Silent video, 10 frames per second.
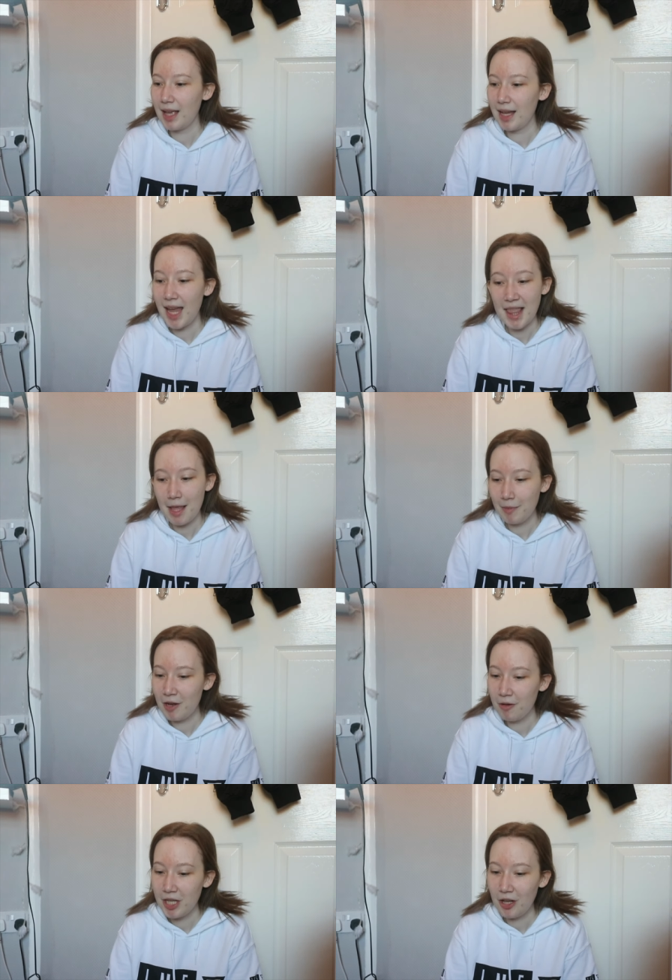Again, let me
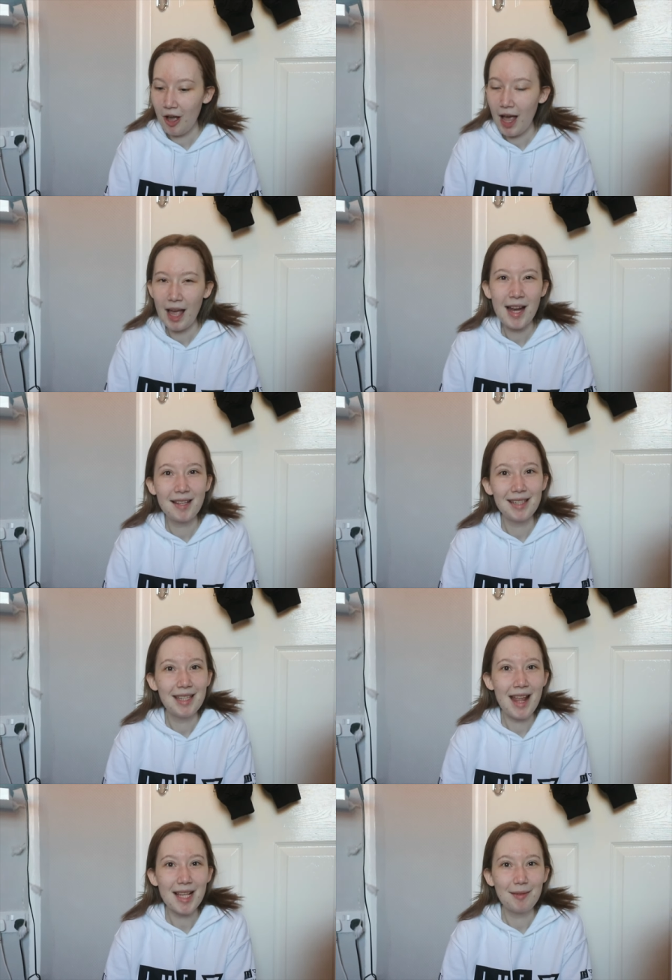know what you got, and I'll see
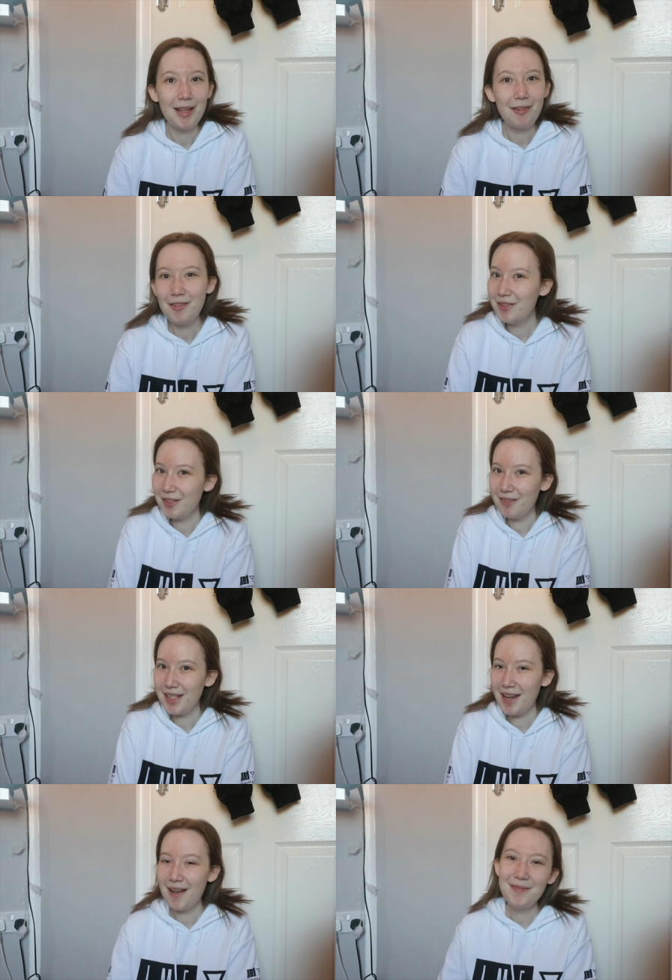you next week for another
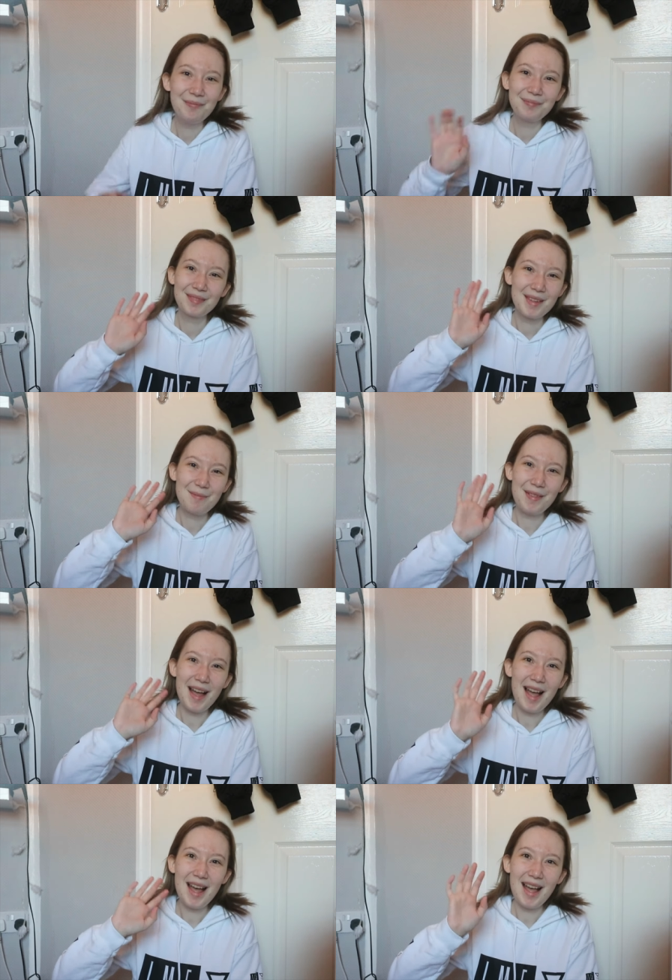video.
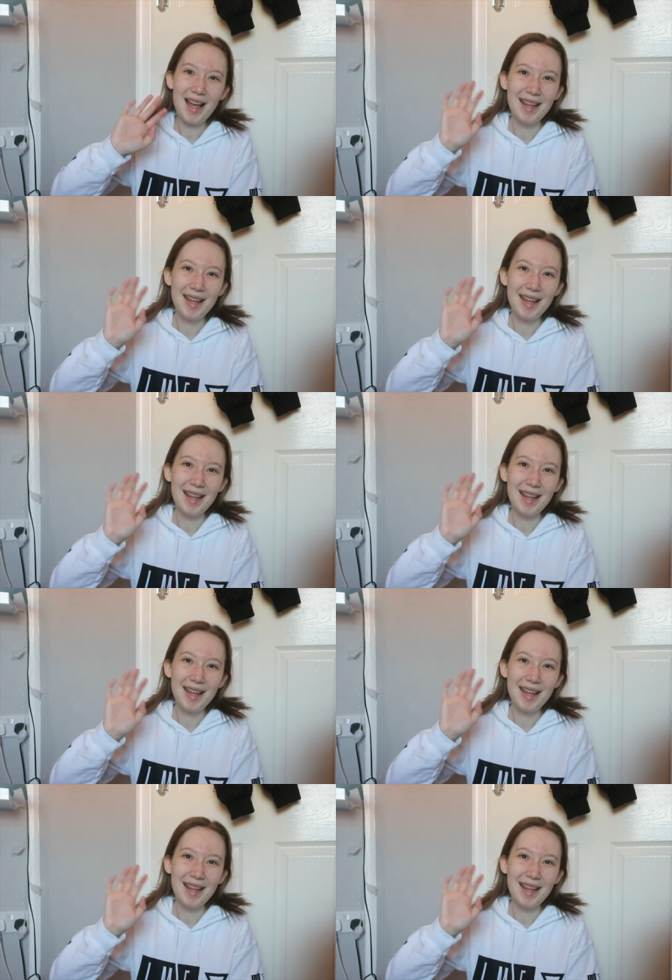Bye.